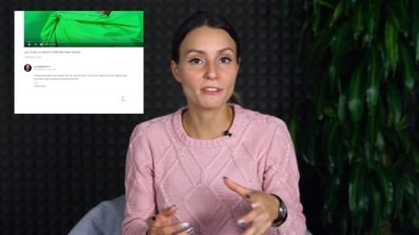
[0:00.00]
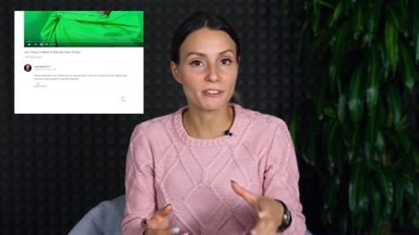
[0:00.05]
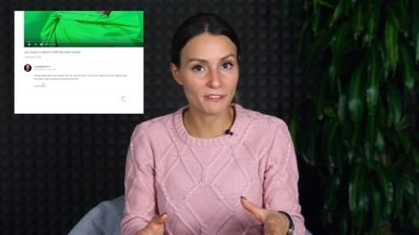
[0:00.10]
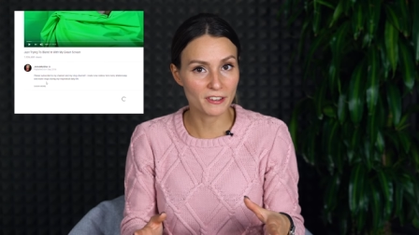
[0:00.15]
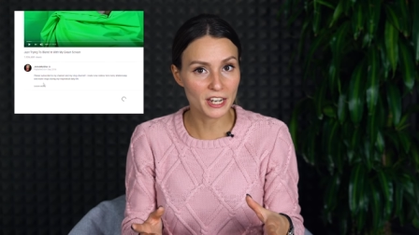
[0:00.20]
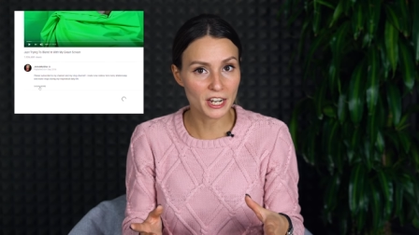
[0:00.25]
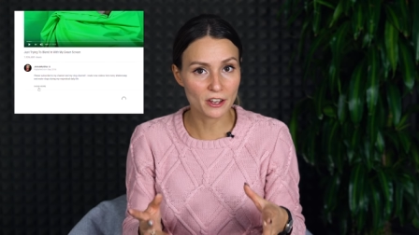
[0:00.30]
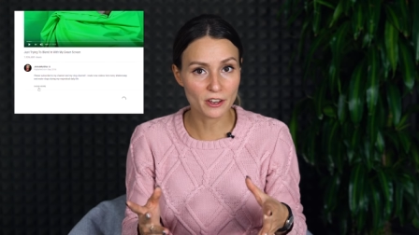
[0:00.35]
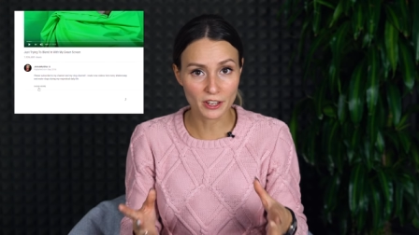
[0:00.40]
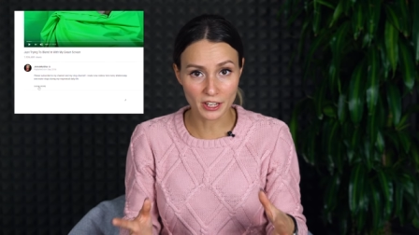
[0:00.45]
of the
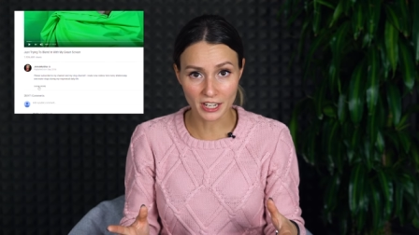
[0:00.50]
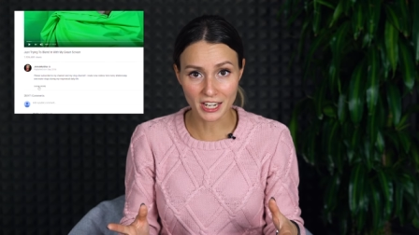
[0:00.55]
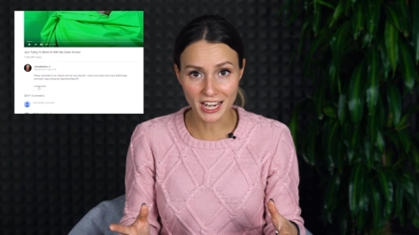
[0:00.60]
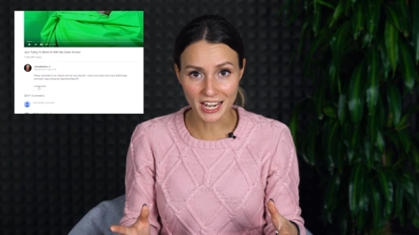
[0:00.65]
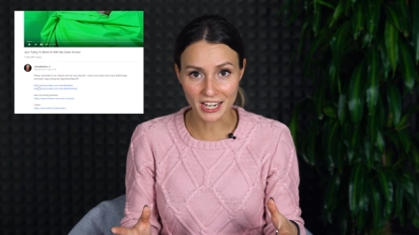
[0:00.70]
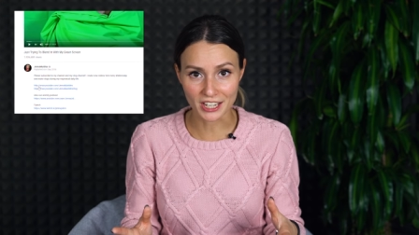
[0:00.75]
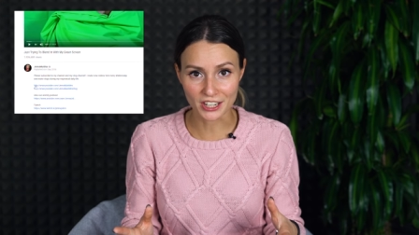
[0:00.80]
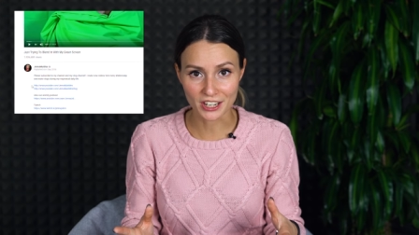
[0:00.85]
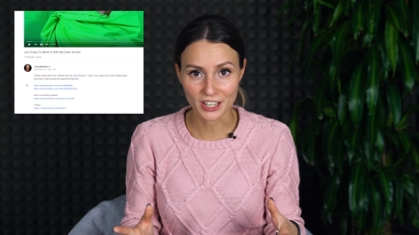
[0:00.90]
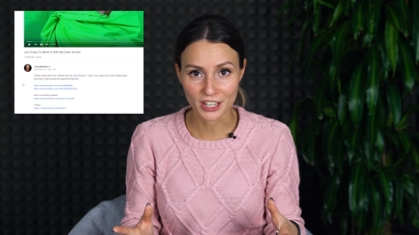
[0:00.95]
video you
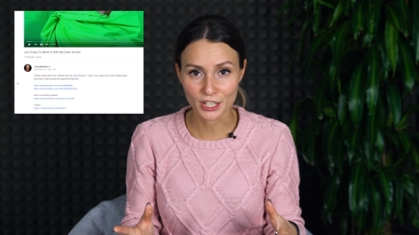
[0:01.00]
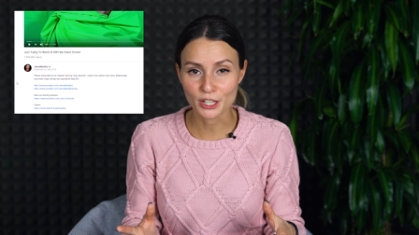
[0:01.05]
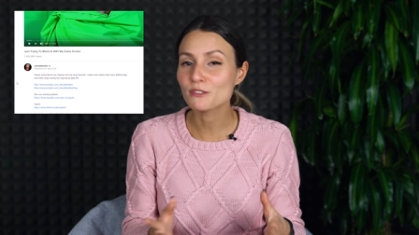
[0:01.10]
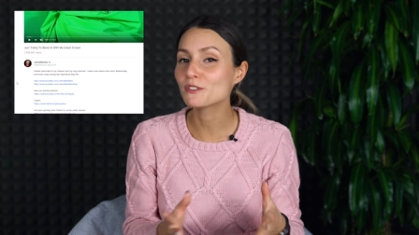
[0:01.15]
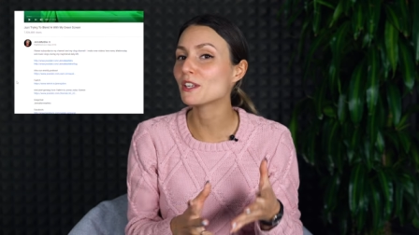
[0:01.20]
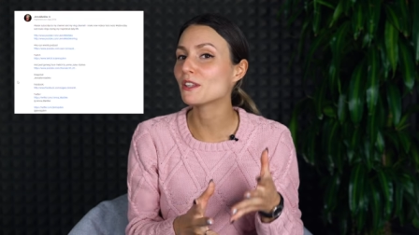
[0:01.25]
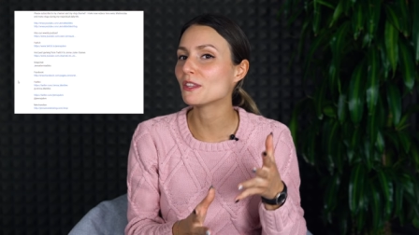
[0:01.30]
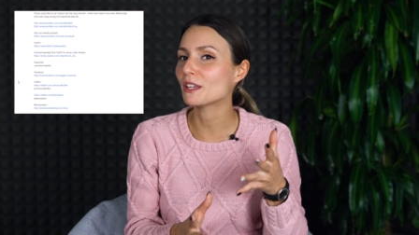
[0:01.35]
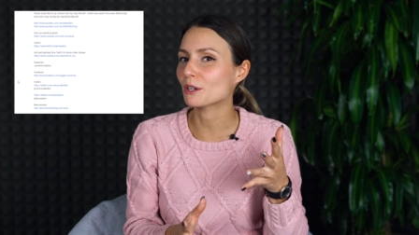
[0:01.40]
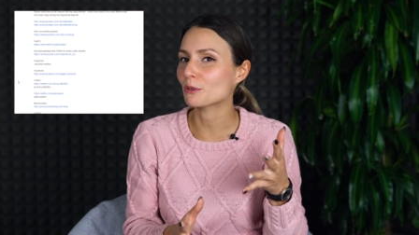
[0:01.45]
need. You've
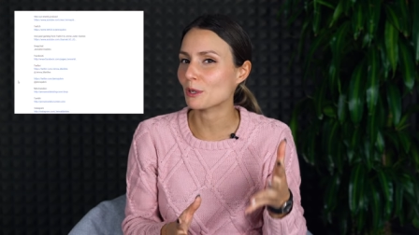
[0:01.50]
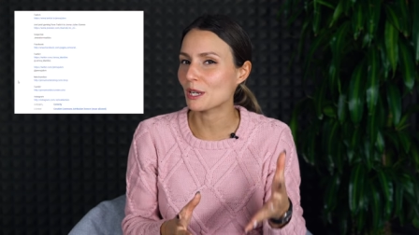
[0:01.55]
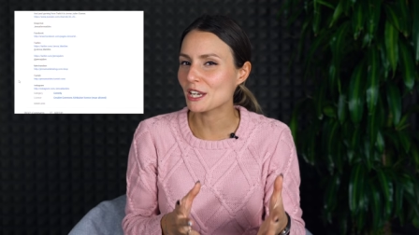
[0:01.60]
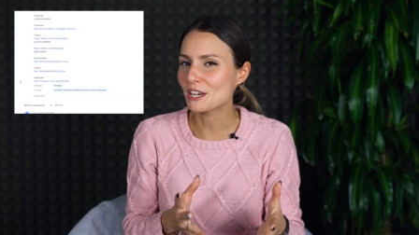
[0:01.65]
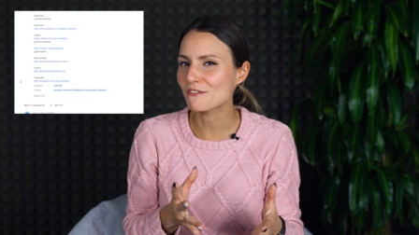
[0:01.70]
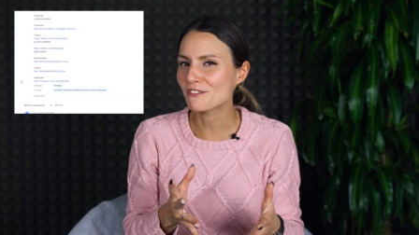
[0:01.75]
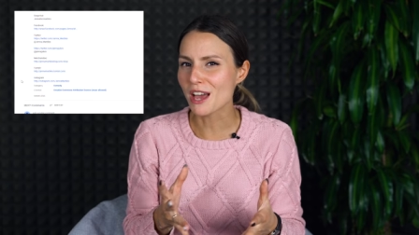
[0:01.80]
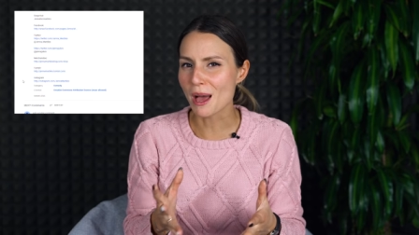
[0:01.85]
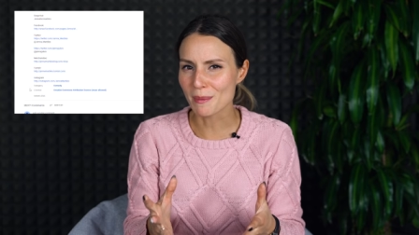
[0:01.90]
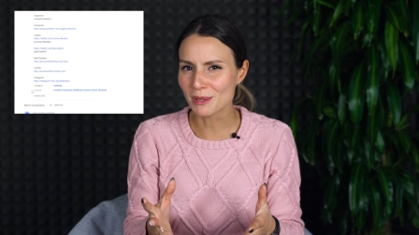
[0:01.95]
seen the
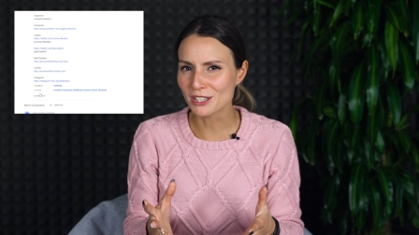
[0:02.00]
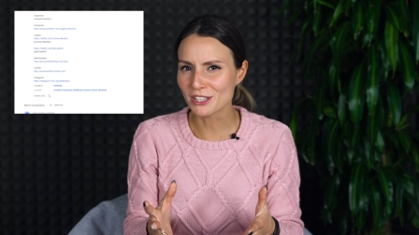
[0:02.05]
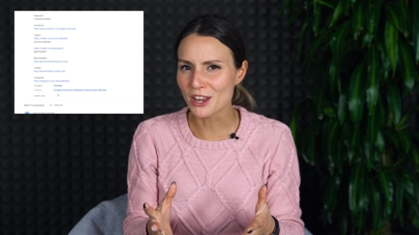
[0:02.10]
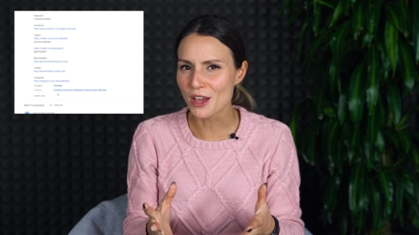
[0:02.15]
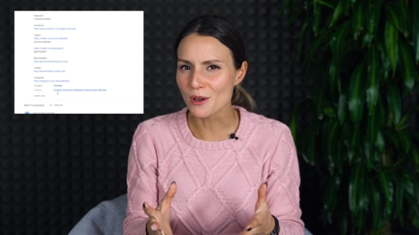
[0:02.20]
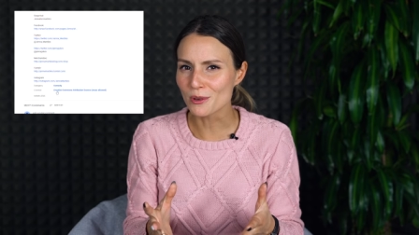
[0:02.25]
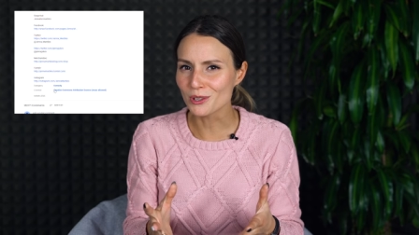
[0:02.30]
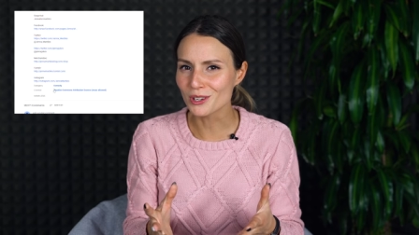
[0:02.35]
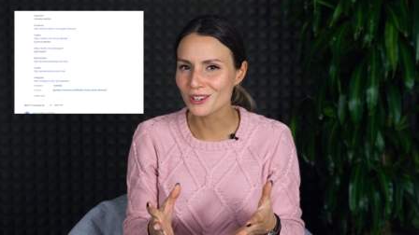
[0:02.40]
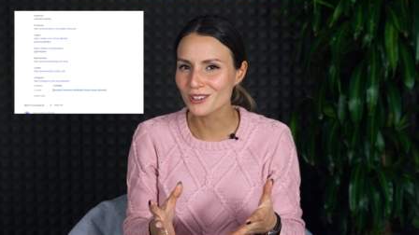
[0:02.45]
Creative Commons
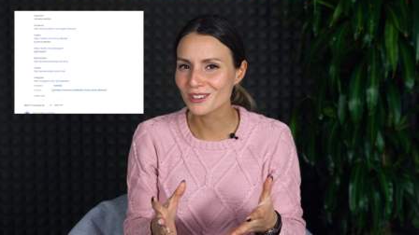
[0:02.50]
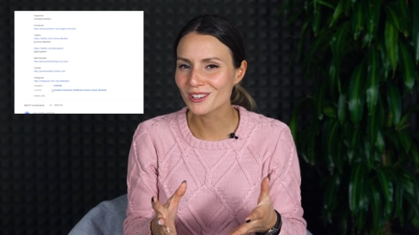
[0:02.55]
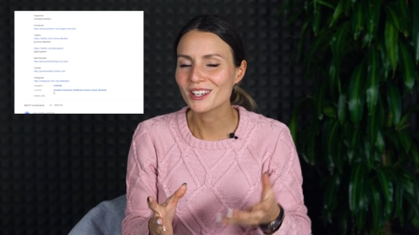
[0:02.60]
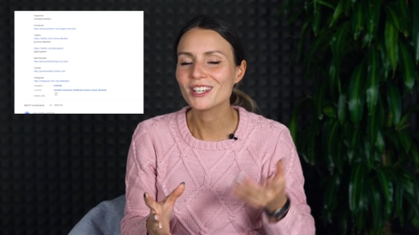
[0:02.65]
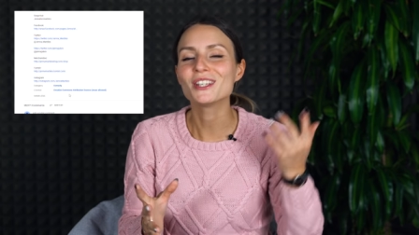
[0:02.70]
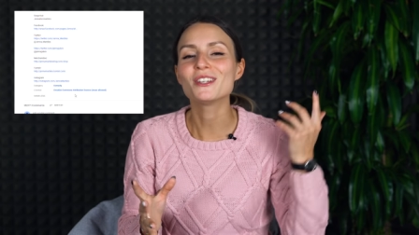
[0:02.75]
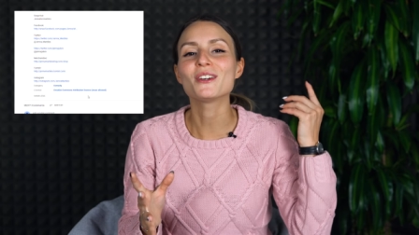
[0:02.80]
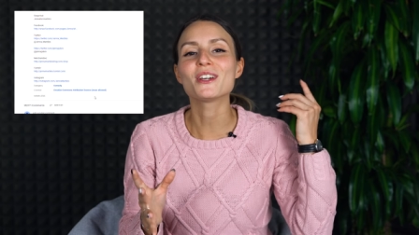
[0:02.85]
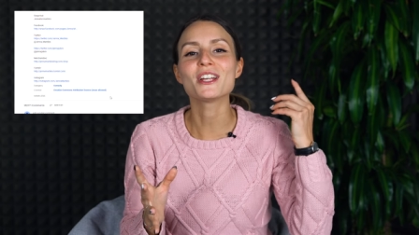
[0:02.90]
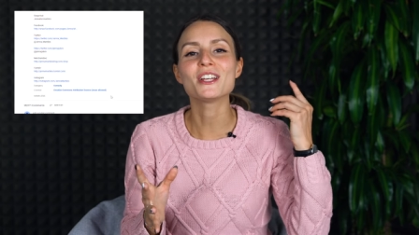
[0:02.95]
note?
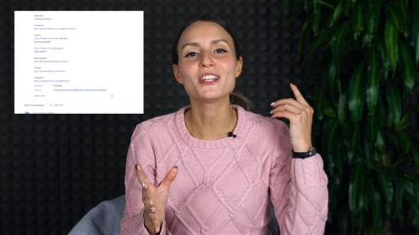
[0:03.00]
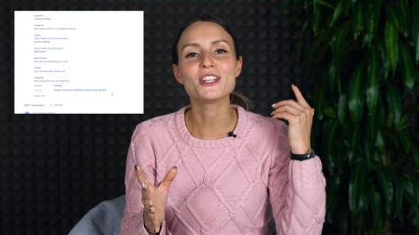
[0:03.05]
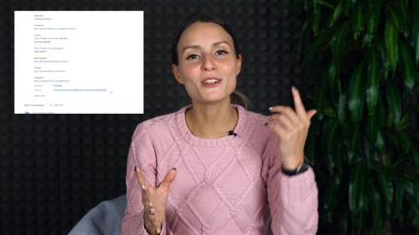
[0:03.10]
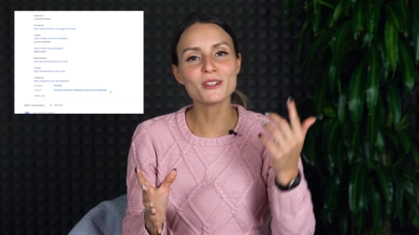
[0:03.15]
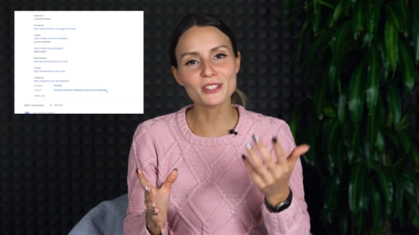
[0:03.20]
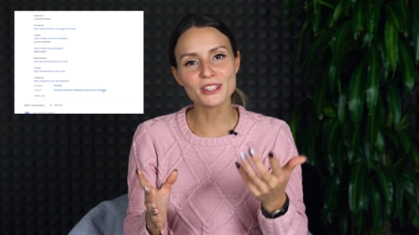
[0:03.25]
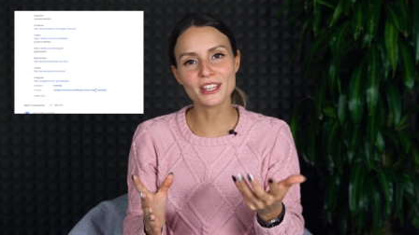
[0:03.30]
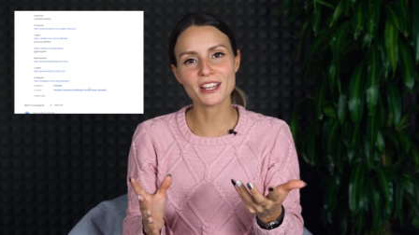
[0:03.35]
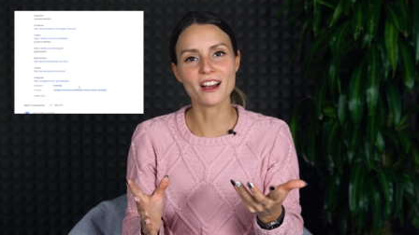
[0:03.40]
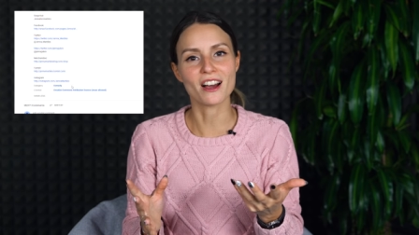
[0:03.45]
you can
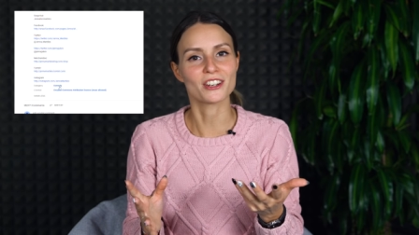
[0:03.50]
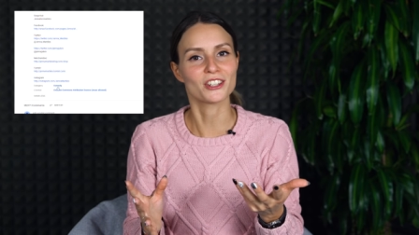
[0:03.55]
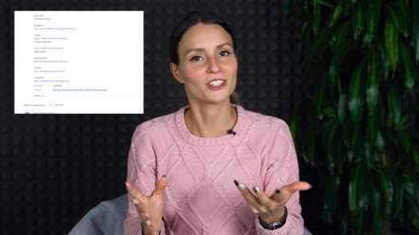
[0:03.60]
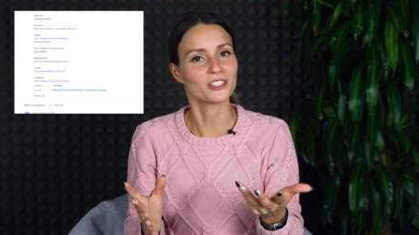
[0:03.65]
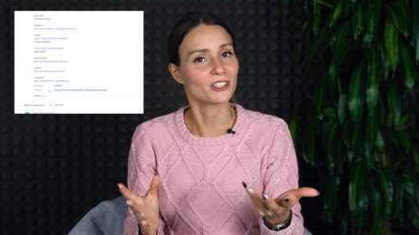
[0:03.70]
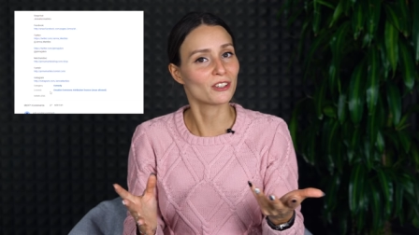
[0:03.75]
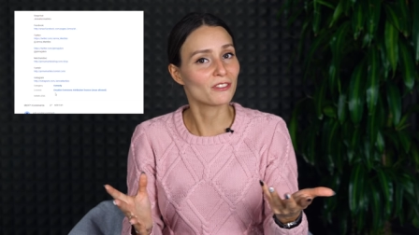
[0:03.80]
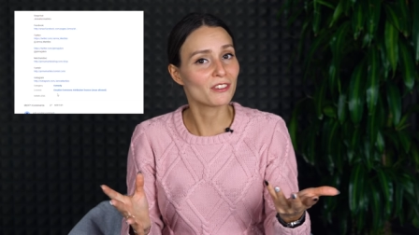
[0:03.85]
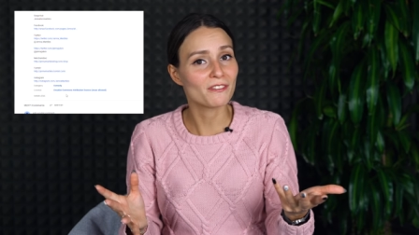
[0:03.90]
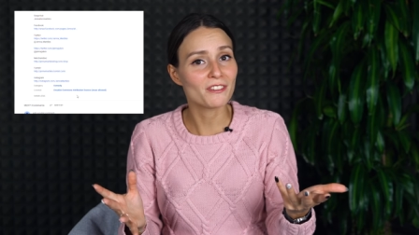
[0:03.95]
use the
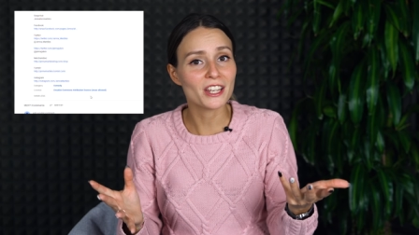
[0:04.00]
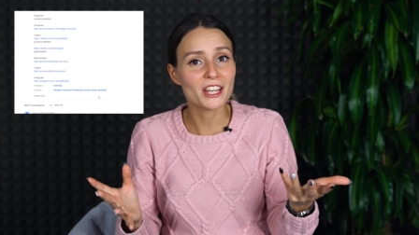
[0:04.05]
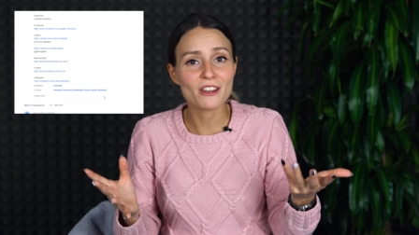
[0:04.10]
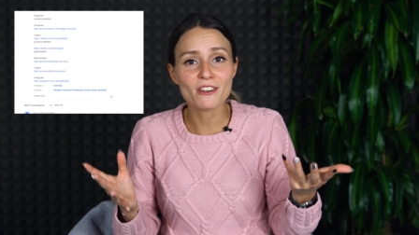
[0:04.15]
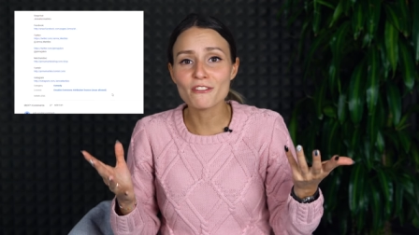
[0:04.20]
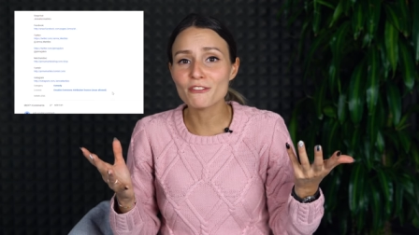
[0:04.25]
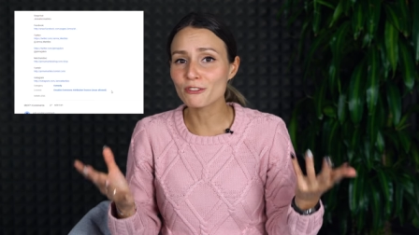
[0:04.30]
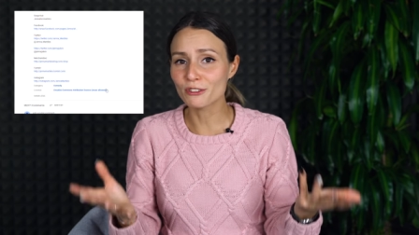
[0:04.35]
contents of the video